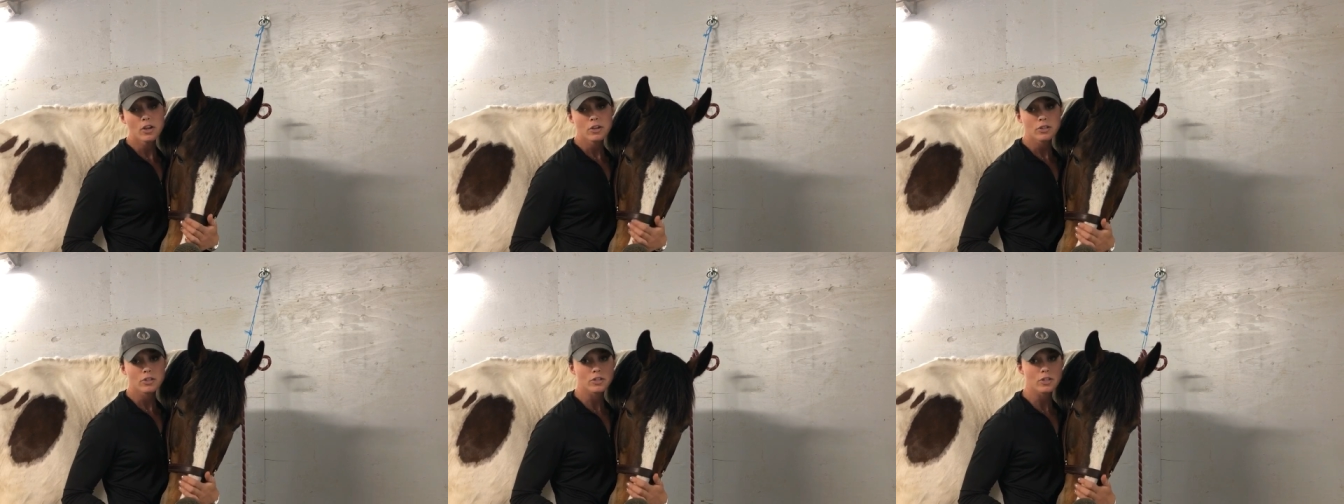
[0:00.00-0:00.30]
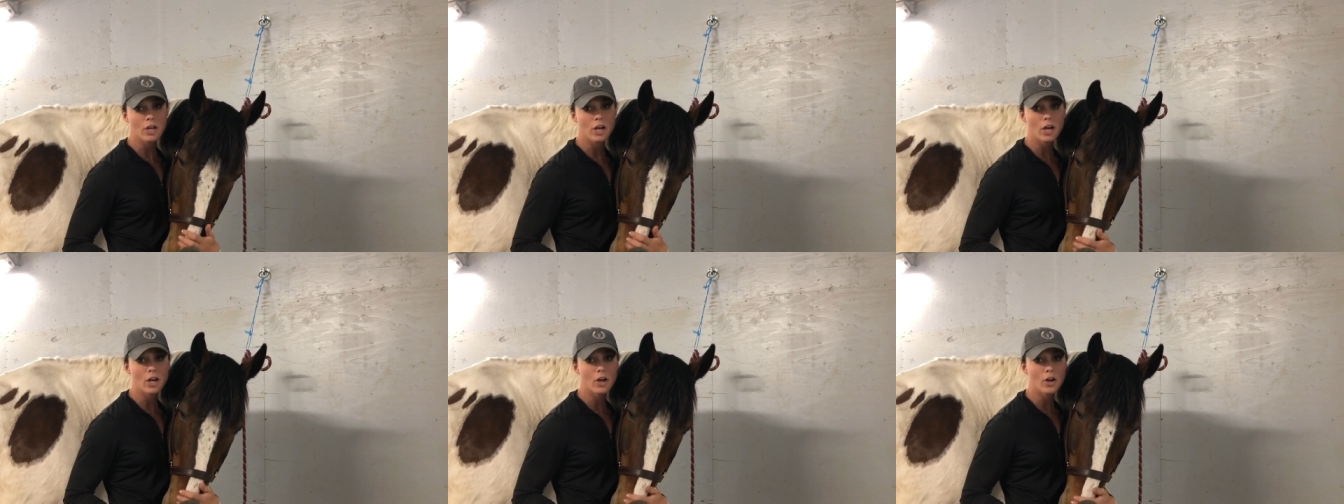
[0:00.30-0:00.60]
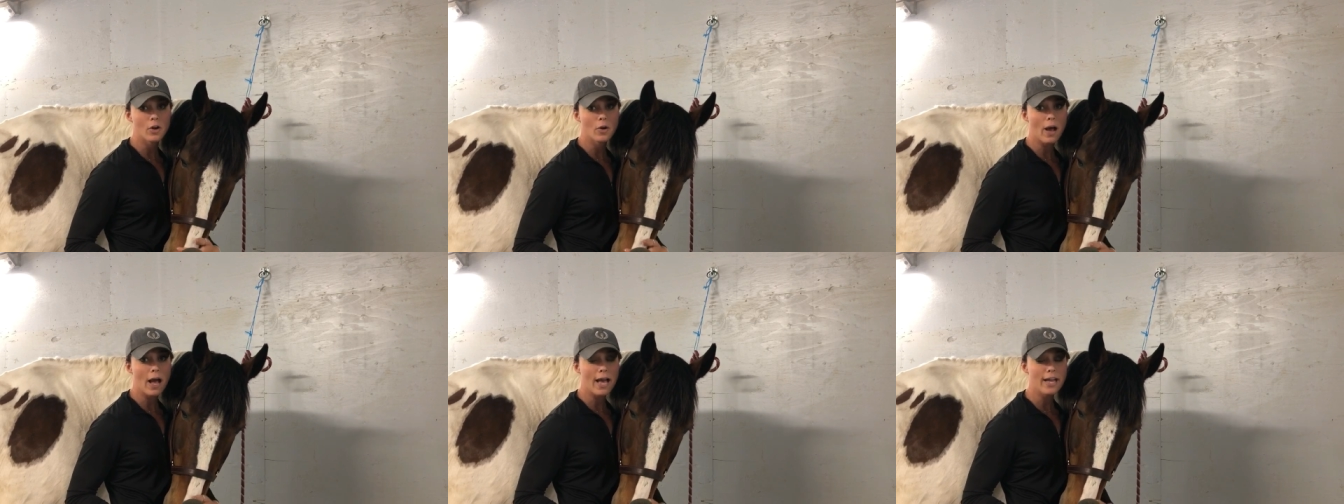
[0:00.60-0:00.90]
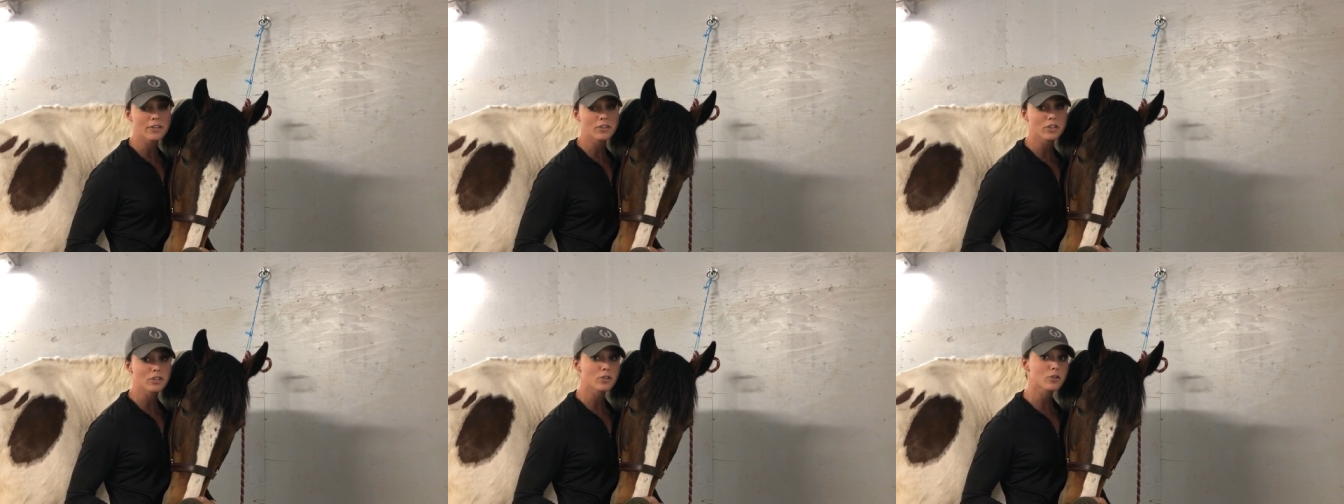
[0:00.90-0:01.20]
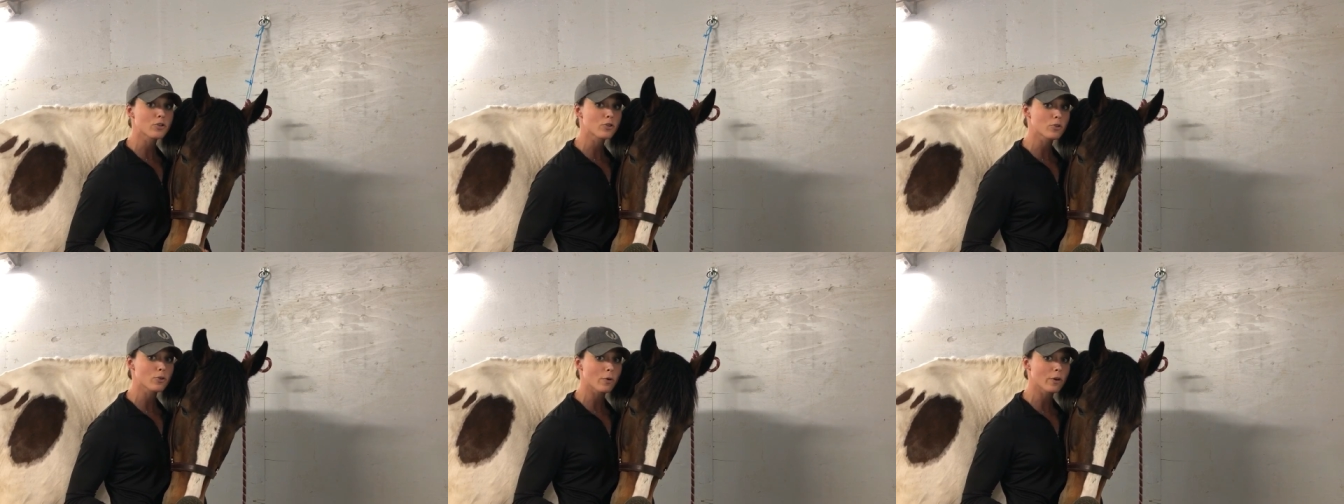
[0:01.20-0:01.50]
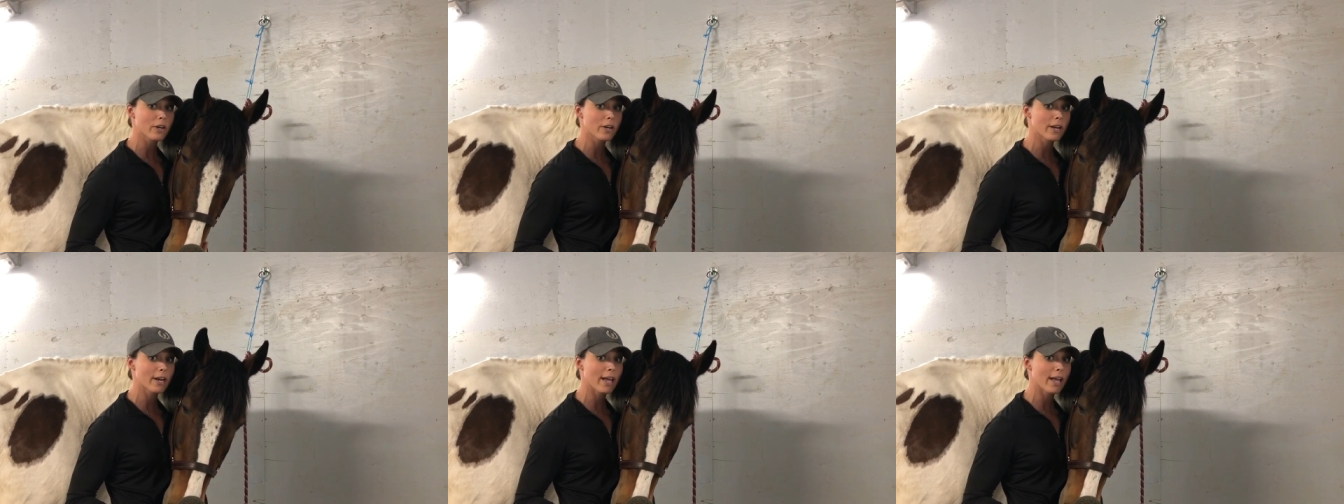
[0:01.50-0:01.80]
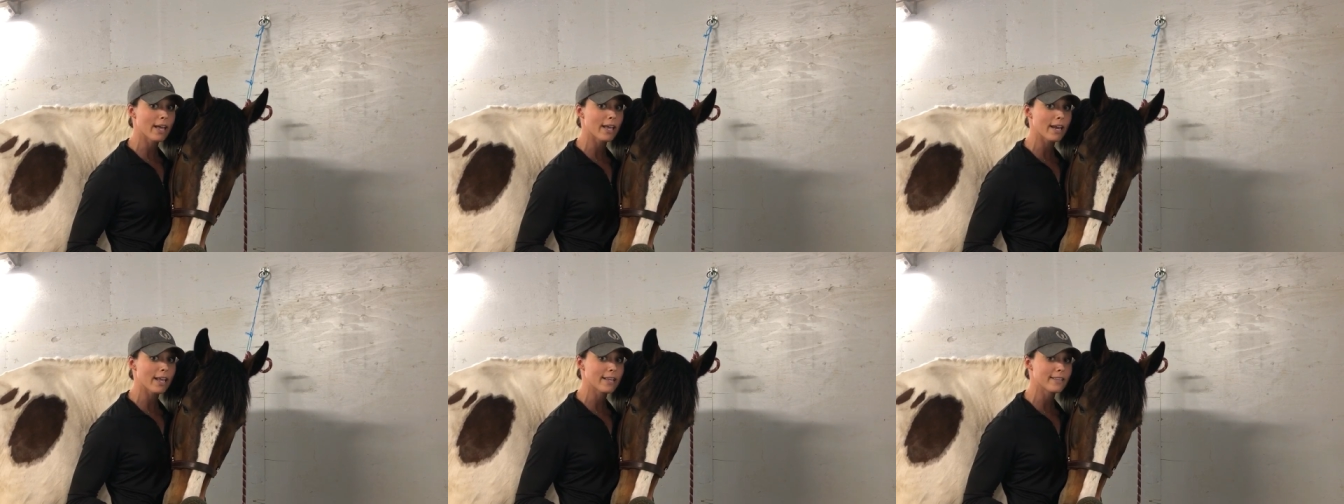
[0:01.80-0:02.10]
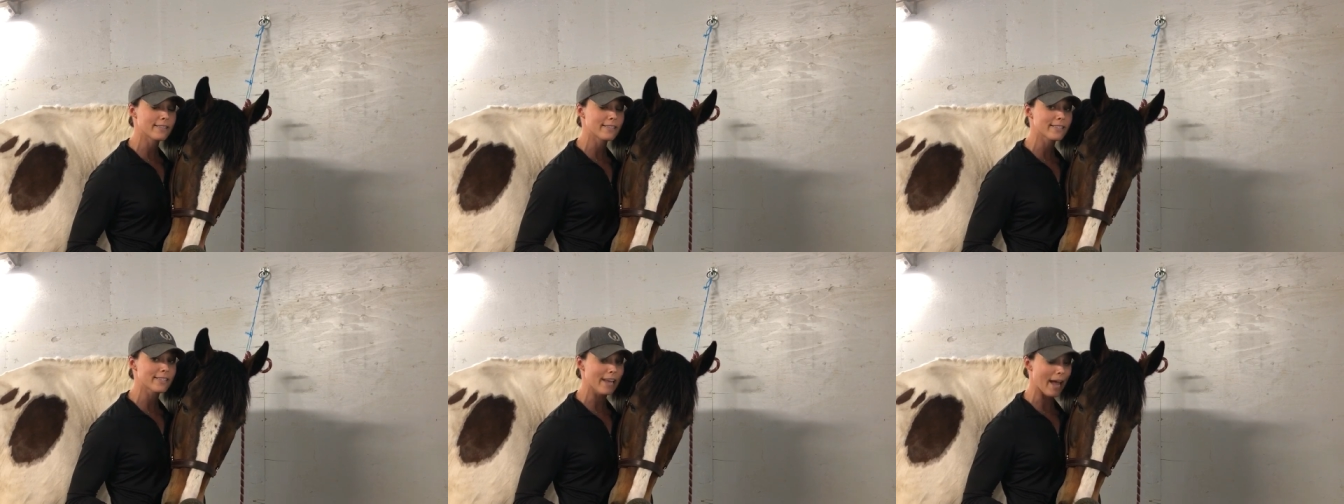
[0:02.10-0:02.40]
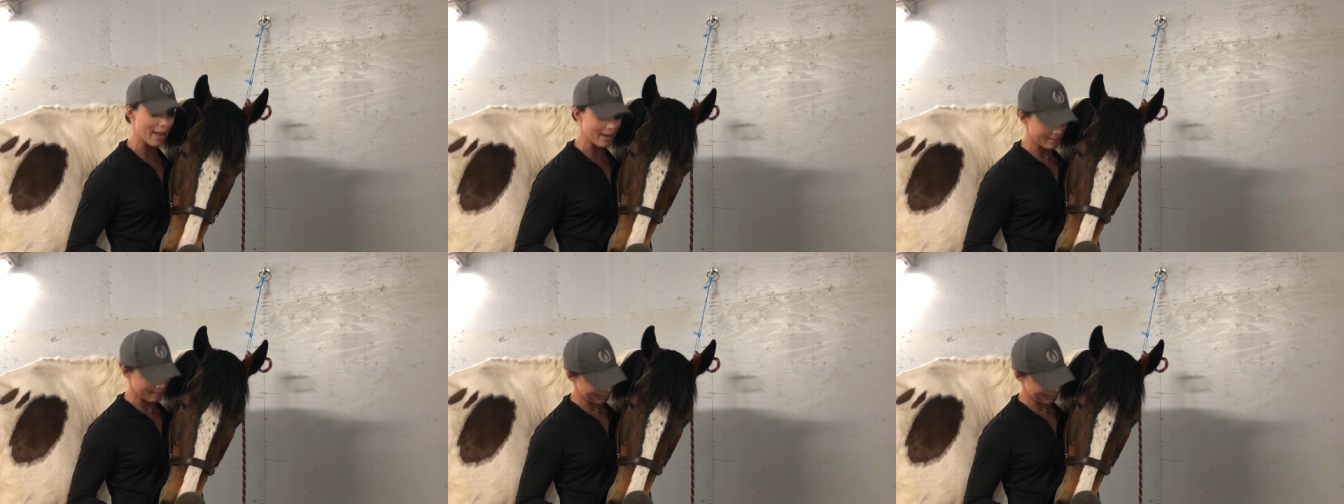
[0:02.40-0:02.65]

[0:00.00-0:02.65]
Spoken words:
So I just shorten it instead.